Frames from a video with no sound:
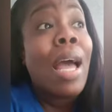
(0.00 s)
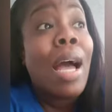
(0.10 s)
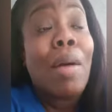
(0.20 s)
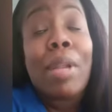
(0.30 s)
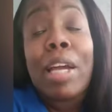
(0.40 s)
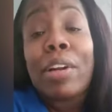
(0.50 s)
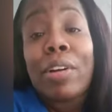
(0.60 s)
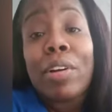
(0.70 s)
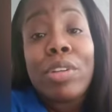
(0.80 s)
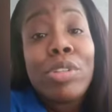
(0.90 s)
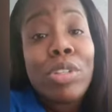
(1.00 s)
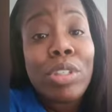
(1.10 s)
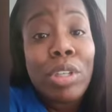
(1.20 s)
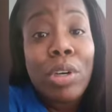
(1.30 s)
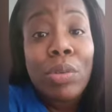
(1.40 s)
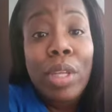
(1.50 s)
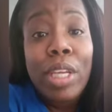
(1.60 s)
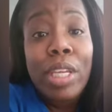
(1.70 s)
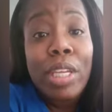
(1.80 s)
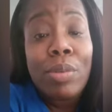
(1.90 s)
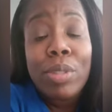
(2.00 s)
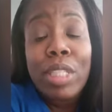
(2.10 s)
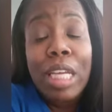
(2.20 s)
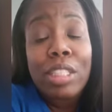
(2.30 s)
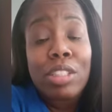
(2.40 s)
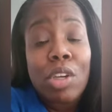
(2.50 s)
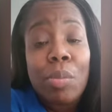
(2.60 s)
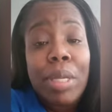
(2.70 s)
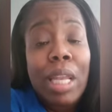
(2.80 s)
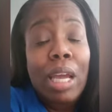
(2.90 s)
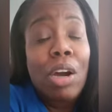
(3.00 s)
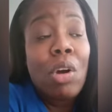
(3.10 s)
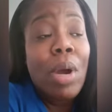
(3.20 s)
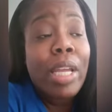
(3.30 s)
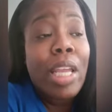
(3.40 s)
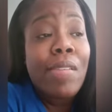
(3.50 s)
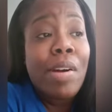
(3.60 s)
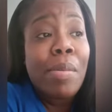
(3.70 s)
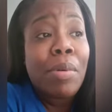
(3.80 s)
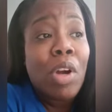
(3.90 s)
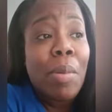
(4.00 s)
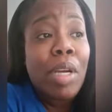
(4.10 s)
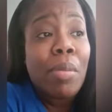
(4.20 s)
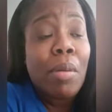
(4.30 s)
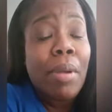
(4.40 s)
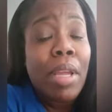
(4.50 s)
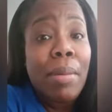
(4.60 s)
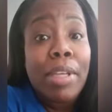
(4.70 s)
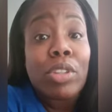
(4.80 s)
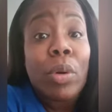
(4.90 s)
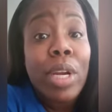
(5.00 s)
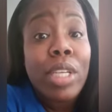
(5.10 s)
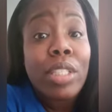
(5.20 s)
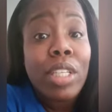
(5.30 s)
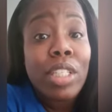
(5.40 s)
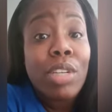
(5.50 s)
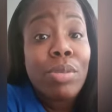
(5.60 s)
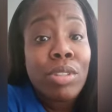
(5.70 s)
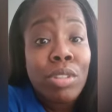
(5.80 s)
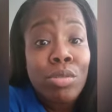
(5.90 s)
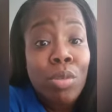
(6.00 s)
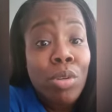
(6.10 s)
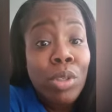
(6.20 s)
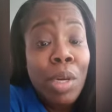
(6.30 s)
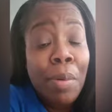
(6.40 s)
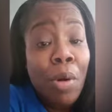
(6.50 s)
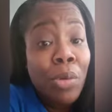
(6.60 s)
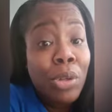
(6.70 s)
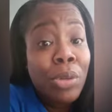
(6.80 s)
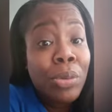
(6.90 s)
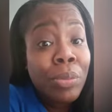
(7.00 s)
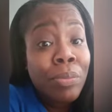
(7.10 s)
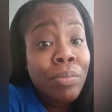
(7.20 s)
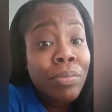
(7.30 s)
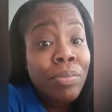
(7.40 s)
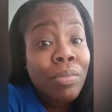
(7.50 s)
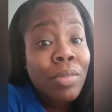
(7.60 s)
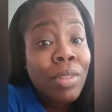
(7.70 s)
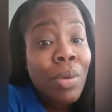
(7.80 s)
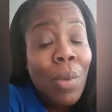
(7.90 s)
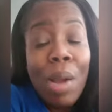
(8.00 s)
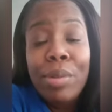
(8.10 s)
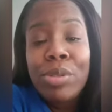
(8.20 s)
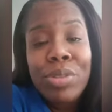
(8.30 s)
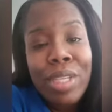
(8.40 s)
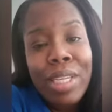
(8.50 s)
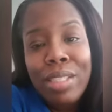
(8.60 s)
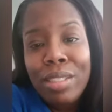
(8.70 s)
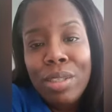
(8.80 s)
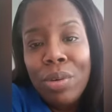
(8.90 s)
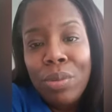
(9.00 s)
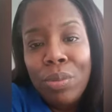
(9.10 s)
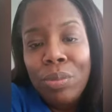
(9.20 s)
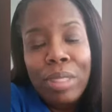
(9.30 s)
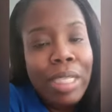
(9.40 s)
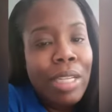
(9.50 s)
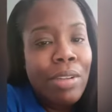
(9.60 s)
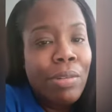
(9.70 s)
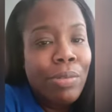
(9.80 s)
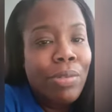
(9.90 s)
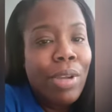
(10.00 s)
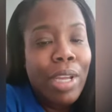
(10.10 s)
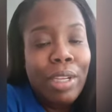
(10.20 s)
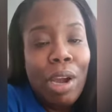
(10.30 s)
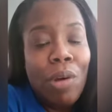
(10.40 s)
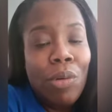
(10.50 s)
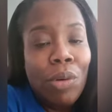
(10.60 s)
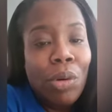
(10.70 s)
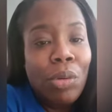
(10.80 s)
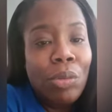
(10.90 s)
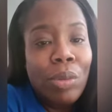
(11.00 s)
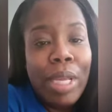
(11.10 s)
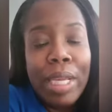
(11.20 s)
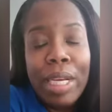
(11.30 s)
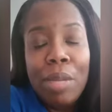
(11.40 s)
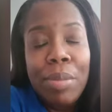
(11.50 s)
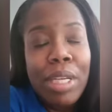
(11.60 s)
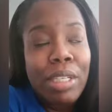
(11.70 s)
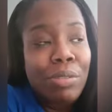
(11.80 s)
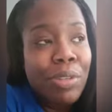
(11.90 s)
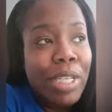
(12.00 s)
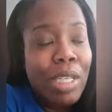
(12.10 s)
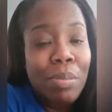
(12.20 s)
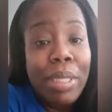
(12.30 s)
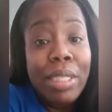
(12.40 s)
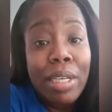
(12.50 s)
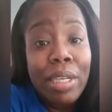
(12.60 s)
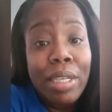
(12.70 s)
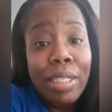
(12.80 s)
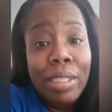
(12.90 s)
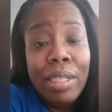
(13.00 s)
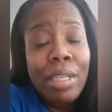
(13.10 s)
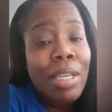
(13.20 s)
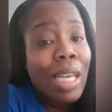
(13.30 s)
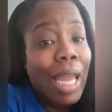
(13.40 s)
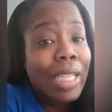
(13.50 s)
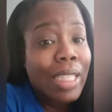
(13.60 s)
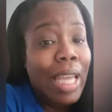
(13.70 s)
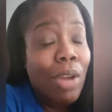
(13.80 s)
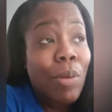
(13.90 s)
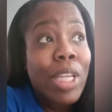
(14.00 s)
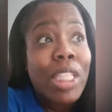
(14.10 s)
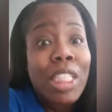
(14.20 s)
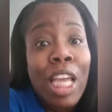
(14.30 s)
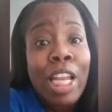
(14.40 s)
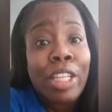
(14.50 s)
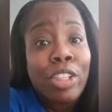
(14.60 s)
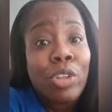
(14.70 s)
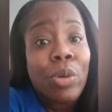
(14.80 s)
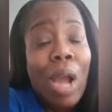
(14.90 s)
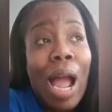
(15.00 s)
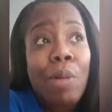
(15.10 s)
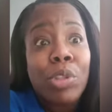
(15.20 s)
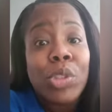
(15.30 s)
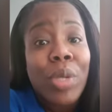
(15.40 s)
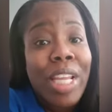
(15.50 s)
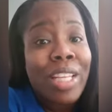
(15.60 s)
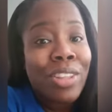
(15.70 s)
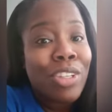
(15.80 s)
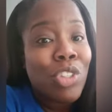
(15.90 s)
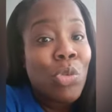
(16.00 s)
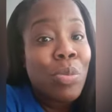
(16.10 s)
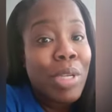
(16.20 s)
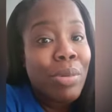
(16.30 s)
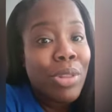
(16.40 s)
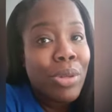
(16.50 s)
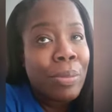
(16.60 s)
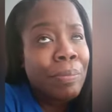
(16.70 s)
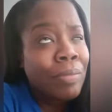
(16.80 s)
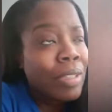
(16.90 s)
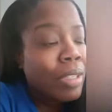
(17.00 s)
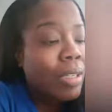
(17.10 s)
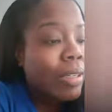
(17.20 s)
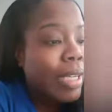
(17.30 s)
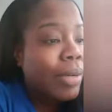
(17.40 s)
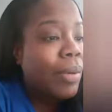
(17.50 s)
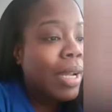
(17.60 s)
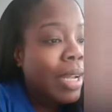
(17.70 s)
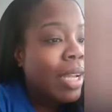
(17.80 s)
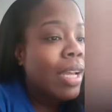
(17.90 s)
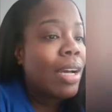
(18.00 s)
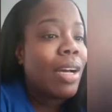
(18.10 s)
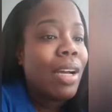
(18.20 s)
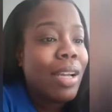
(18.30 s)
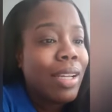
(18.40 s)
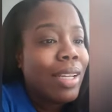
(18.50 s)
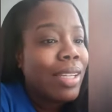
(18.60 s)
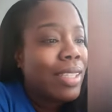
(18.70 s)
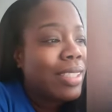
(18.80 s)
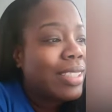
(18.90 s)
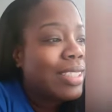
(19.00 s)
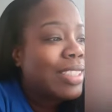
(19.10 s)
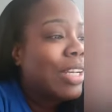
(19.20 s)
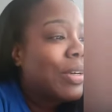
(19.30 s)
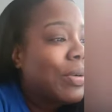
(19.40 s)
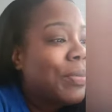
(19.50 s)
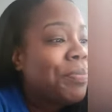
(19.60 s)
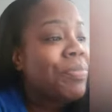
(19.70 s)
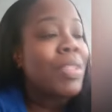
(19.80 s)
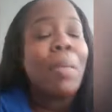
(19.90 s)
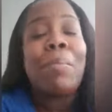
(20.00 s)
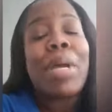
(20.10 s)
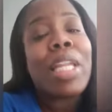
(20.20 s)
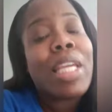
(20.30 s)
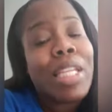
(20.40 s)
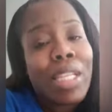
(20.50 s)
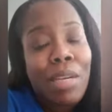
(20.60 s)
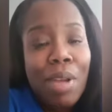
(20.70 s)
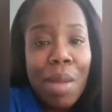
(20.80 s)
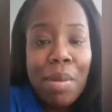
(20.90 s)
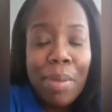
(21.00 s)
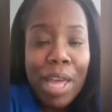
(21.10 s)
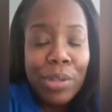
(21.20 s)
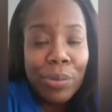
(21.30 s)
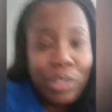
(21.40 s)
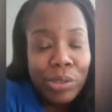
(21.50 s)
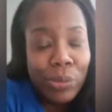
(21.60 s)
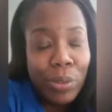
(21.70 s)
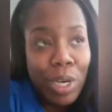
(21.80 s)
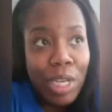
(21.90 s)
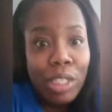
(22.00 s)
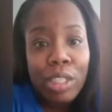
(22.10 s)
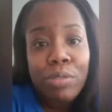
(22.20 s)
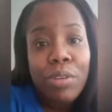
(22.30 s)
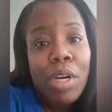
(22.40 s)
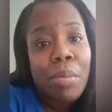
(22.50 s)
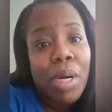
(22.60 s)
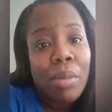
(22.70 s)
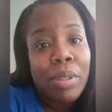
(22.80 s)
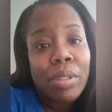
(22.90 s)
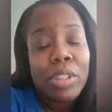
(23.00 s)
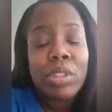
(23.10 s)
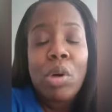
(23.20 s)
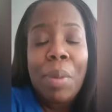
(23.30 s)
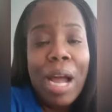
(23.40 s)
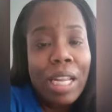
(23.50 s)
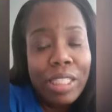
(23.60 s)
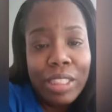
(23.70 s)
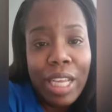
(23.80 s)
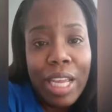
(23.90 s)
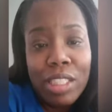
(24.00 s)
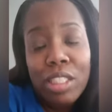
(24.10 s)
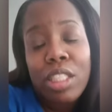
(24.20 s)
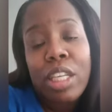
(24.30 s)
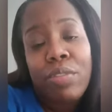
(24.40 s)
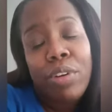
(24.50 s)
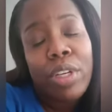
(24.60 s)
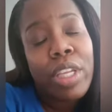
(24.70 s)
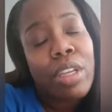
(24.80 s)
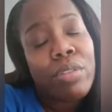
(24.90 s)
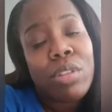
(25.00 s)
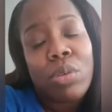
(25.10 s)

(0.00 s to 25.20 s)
I'm like, girl, you should have known that he was not just going to be like, oh, I give up, I'm going to go back to Birmingham. As crazy as he was just rolling up on you, why would you think he just go leave and going on and admit defeat and be done like that when he's telling you, I will do anything to be with you? Girl, anyway. So Bella ended up coming by the restaurant looking for her mama to apologize and to give her a gift.